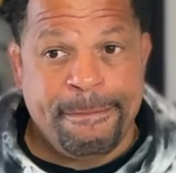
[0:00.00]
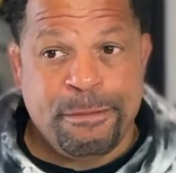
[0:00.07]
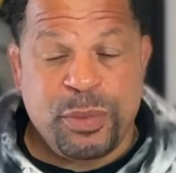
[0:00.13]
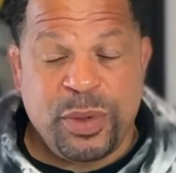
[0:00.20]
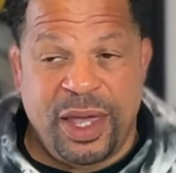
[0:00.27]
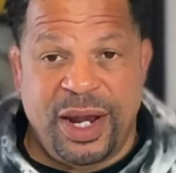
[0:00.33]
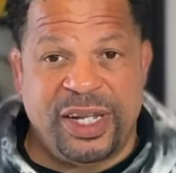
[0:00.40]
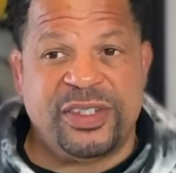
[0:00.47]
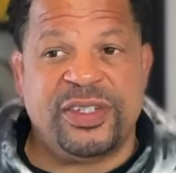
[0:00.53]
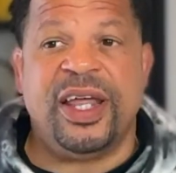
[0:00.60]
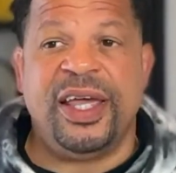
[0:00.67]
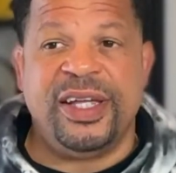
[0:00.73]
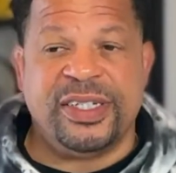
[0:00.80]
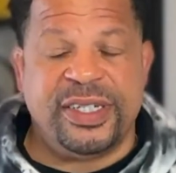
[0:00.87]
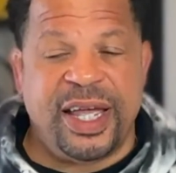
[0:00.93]
And I said,
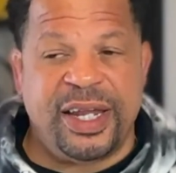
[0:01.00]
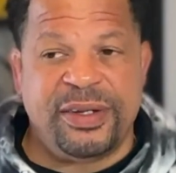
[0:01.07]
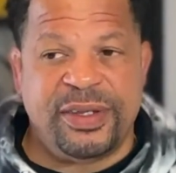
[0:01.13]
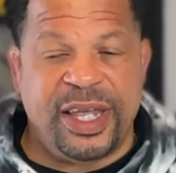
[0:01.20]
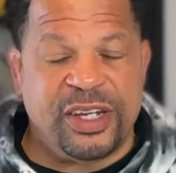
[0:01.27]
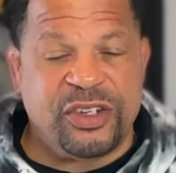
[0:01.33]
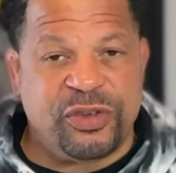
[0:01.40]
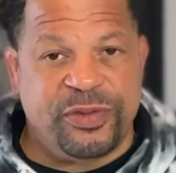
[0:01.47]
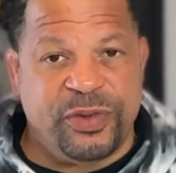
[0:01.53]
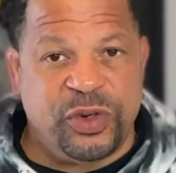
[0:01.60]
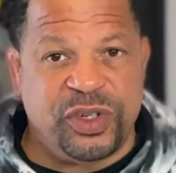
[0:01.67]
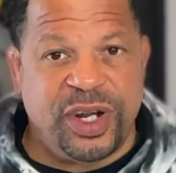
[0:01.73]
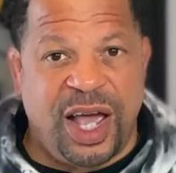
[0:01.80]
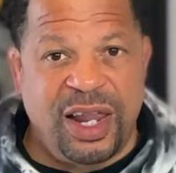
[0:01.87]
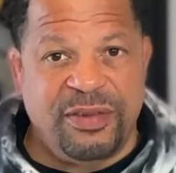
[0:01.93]
hey, is that extra
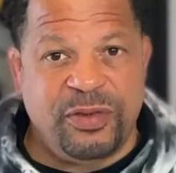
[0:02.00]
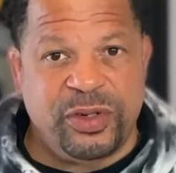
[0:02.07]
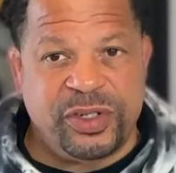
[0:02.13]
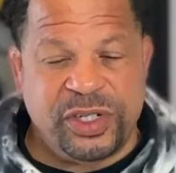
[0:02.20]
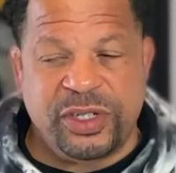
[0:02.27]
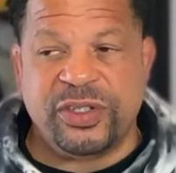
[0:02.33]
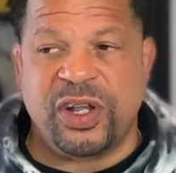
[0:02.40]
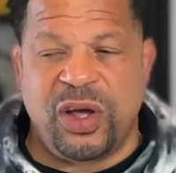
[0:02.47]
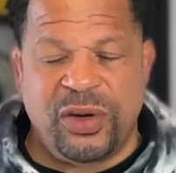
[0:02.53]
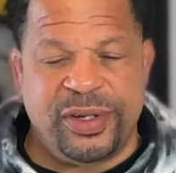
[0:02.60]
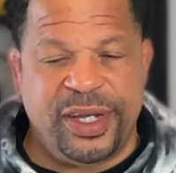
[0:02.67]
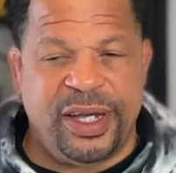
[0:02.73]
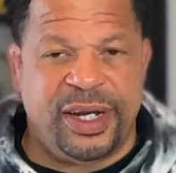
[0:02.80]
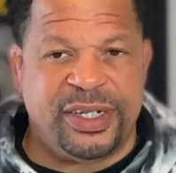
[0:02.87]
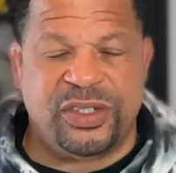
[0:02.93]
virgin olive oil? She goes, oh,
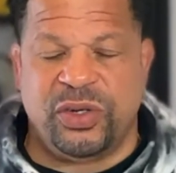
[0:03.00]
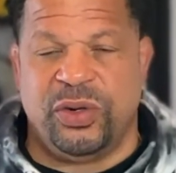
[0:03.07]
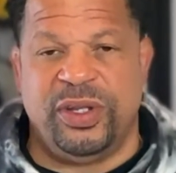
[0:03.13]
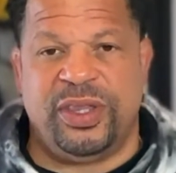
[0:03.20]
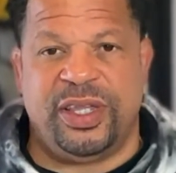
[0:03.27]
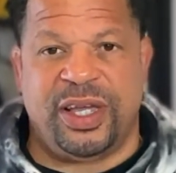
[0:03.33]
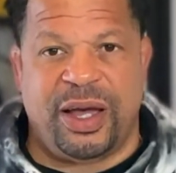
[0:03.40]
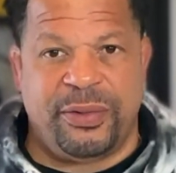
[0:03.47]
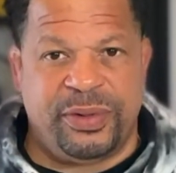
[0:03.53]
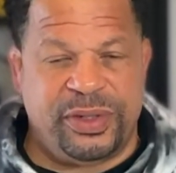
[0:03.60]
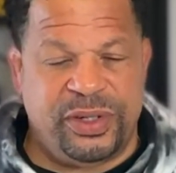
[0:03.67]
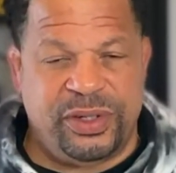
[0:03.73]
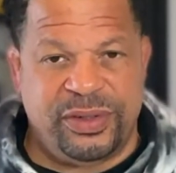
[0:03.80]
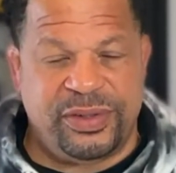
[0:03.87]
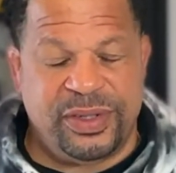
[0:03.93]
yeah, that's the only thing I would
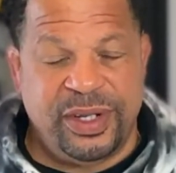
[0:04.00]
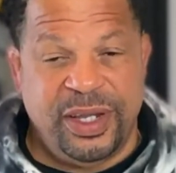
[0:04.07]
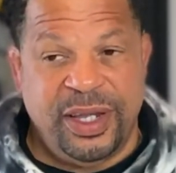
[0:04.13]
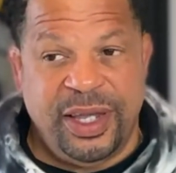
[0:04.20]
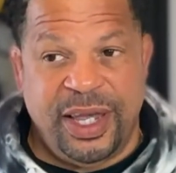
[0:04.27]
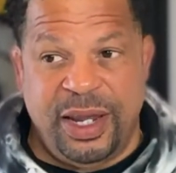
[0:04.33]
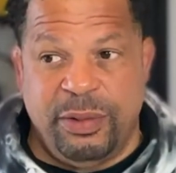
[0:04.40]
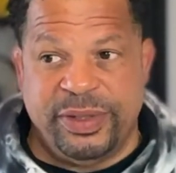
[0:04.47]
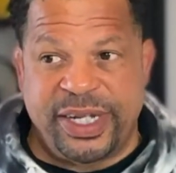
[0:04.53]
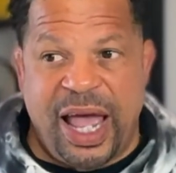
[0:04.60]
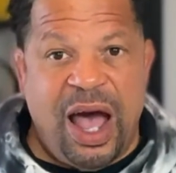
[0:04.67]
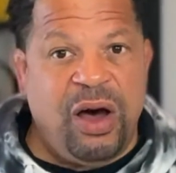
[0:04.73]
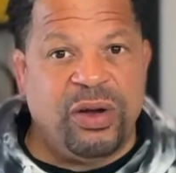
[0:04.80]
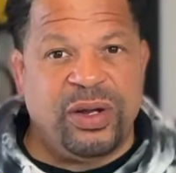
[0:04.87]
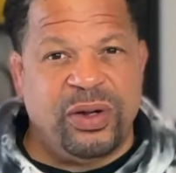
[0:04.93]
use. And it was
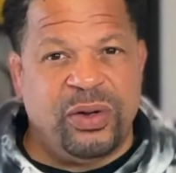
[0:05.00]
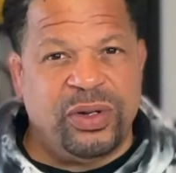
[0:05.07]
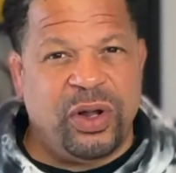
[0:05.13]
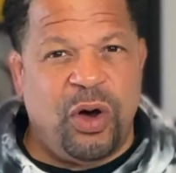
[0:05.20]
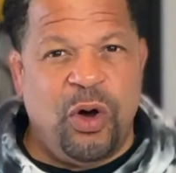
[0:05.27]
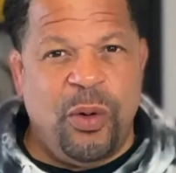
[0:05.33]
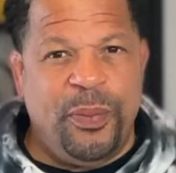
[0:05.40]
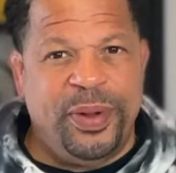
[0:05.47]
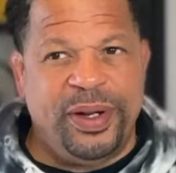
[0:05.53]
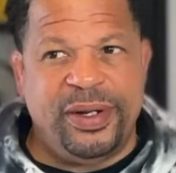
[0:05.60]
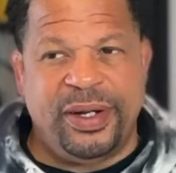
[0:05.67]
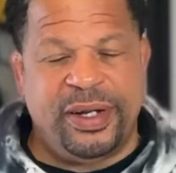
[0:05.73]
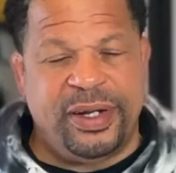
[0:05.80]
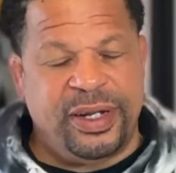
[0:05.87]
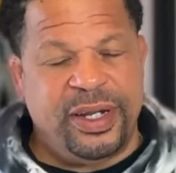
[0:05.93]
out on the open
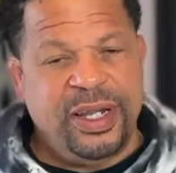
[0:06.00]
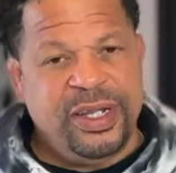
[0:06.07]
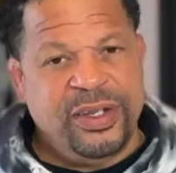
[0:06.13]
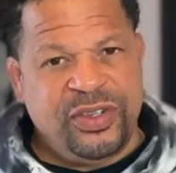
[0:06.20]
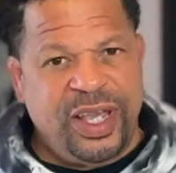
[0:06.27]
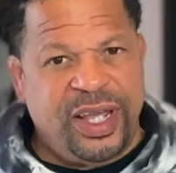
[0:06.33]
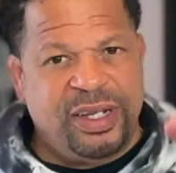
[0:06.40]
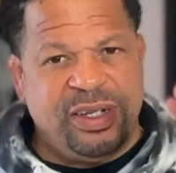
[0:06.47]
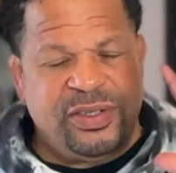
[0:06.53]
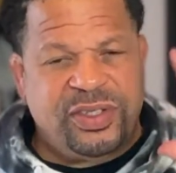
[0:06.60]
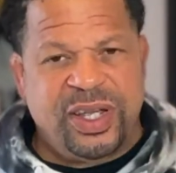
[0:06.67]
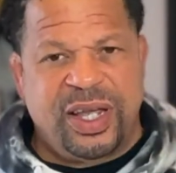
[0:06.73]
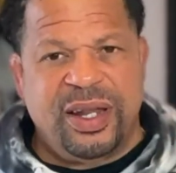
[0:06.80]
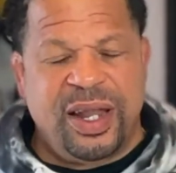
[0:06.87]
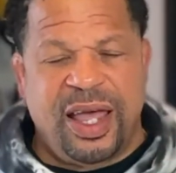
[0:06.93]
and she had a
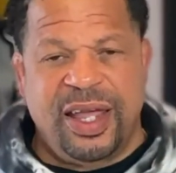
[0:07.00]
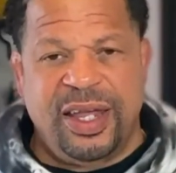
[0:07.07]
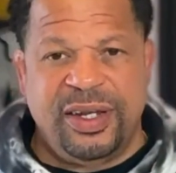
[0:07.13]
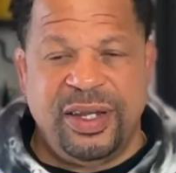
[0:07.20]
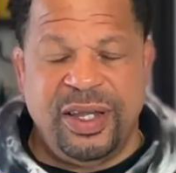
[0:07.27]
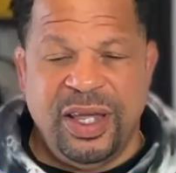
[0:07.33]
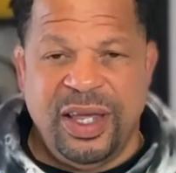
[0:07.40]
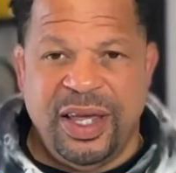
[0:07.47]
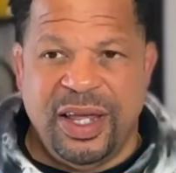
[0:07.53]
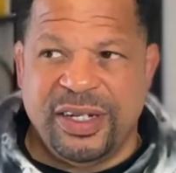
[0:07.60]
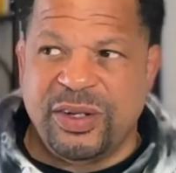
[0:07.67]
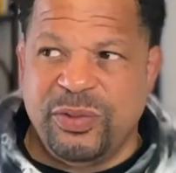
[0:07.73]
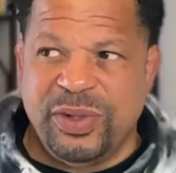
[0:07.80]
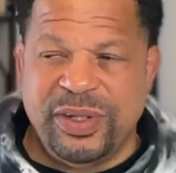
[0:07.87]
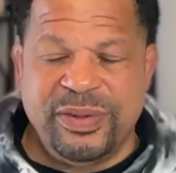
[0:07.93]
sunlight. I was
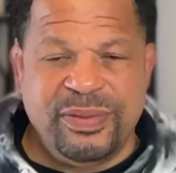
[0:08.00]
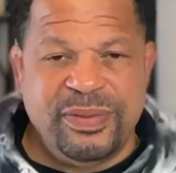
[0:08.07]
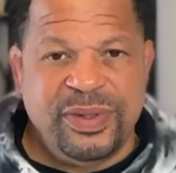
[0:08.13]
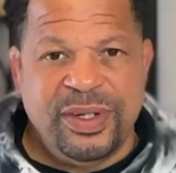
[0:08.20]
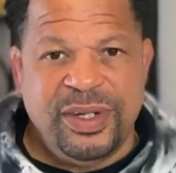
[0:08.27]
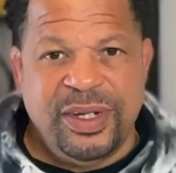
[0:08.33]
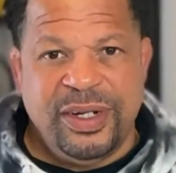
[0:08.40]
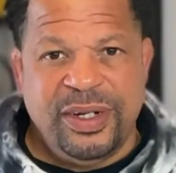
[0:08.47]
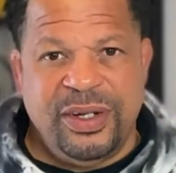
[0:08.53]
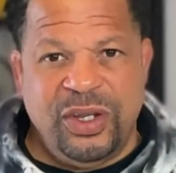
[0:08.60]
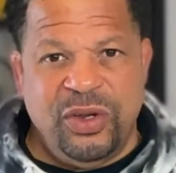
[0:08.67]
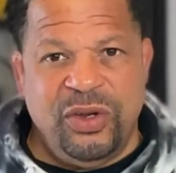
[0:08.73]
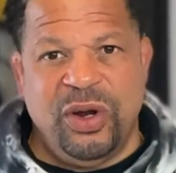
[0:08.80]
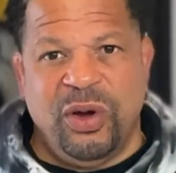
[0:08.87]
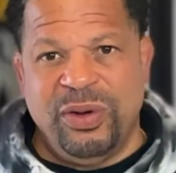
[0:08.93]
like, well, do
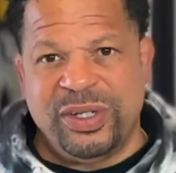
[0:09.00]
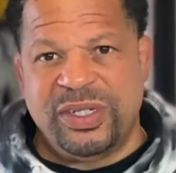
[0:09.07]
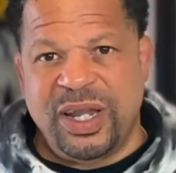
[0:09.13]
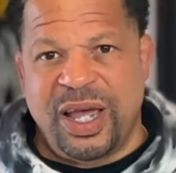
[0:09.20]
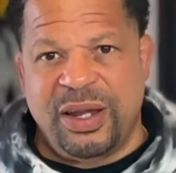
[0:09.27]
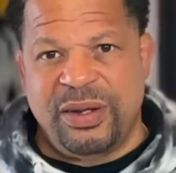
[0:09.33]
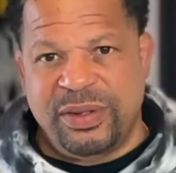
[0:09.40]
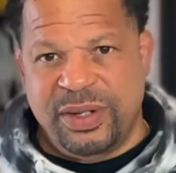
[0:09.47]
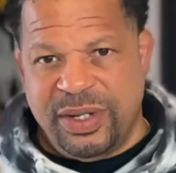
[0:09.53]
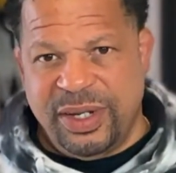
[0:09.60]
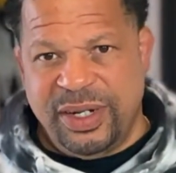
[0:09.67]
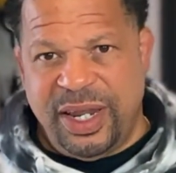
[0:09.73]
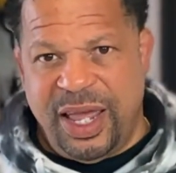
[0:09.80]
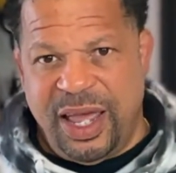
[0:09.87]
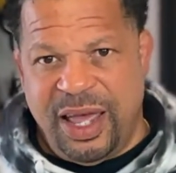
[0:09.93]
you know it's not good
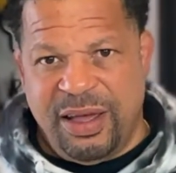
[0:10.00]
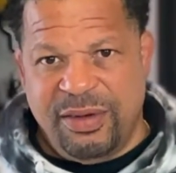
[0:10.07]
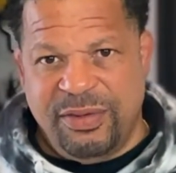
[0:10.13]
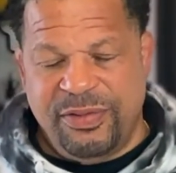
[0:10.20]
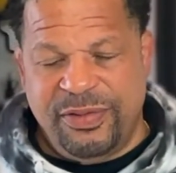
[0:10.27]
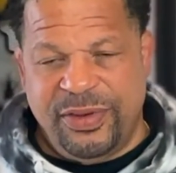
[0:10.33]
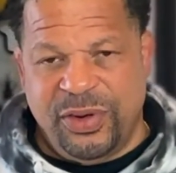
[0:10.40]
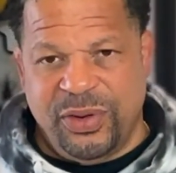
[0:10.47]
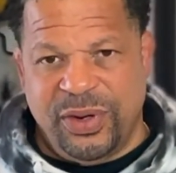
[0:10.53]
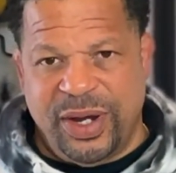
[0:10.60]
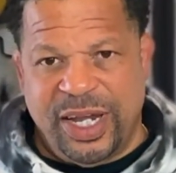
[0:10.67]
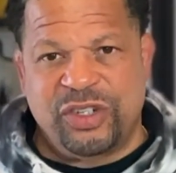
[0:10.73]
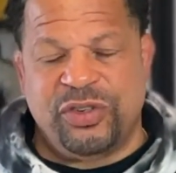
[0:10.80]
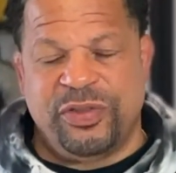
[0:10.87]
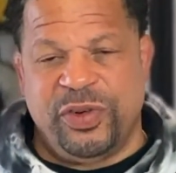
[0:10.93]
to have your
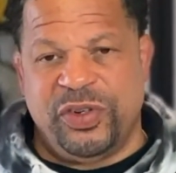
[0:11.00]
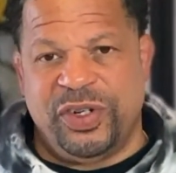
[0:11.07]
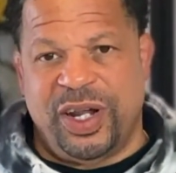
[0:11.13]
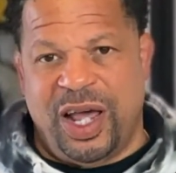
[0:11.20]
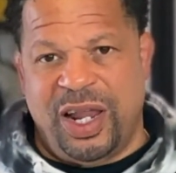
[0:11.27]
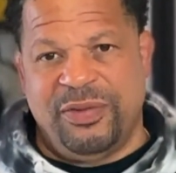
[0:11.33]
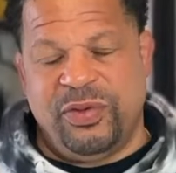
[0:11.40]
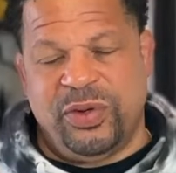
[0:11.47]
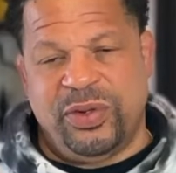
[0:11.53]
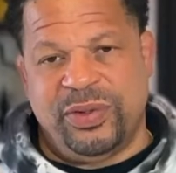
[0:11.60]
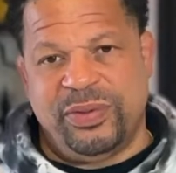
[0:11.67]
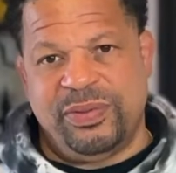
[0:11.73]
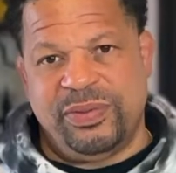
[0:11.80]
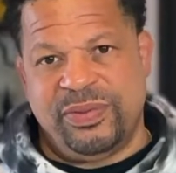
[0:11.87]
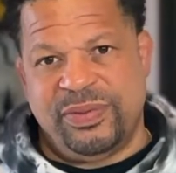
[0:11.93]
extra virgin olive
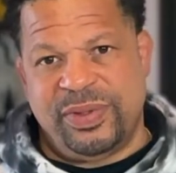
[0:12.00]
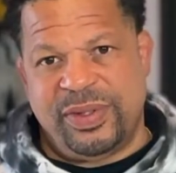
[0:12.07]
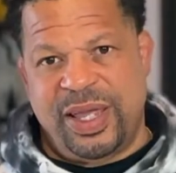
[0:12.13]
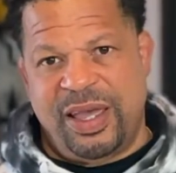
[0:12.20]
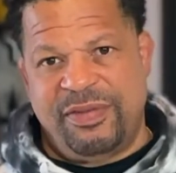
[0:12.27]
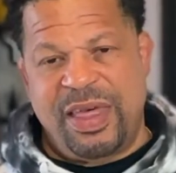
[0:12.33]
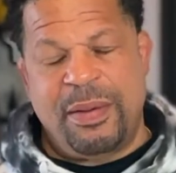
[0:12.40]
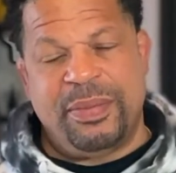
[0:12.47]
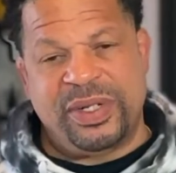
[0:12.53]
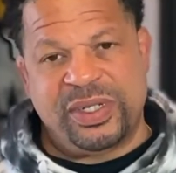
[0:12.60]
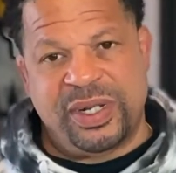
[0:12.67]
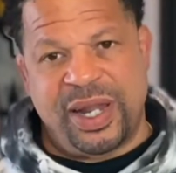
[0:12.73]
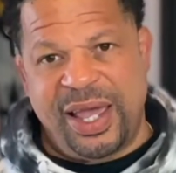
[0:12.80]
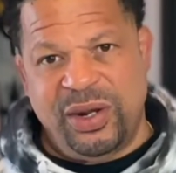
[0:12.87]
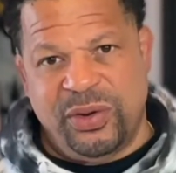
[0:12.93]
oil have that much
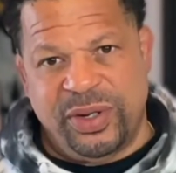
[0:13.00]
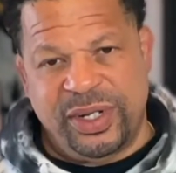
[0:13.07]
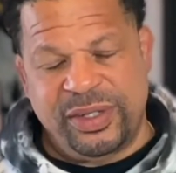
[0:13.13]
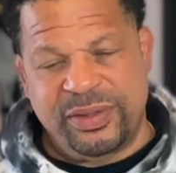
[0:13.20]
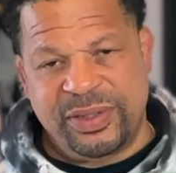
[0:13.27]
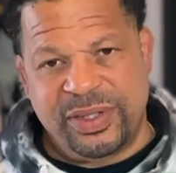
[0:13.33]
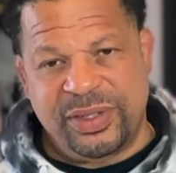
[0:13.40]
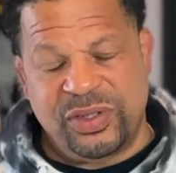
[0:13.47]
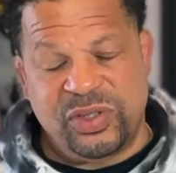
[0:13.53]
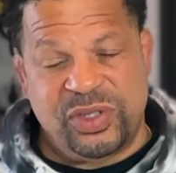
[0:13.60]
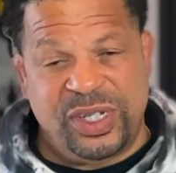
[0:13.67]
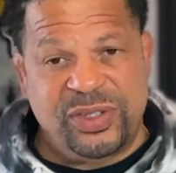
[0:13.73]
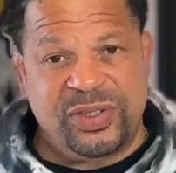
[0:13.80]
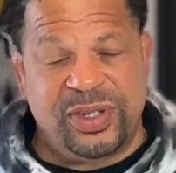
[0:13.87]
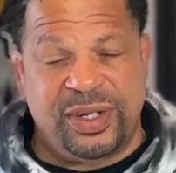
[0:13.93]
light on it
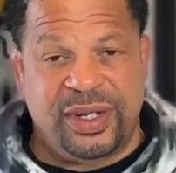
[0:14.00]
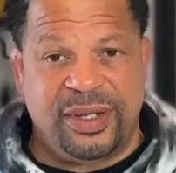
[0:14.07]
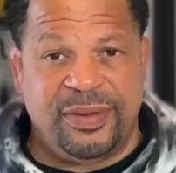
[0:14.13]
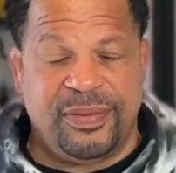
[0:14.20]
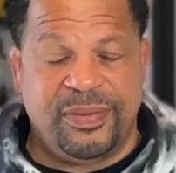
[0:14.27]
consistently?